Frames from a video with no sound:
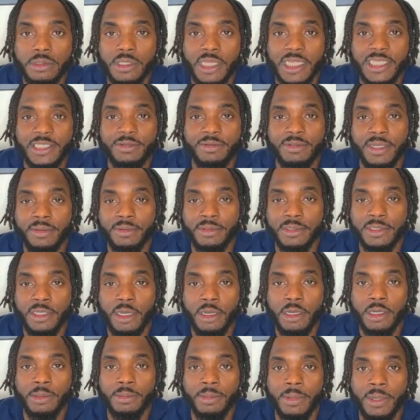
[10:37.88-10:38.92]
That's what I'm
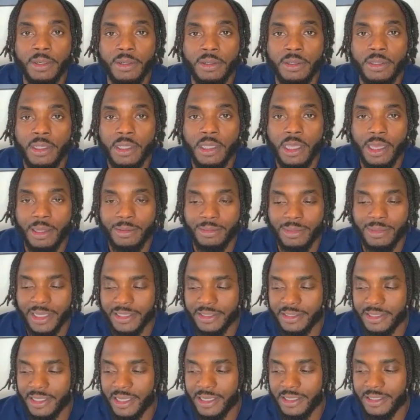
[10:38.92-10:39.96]
talking about. I'm
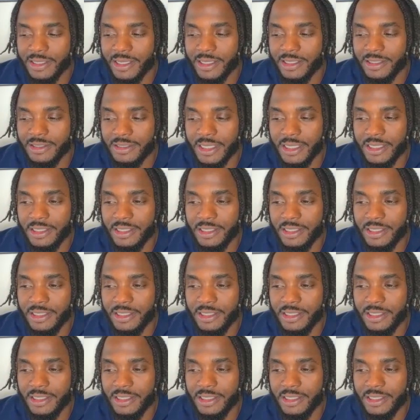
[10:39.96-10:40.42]
like, damn, they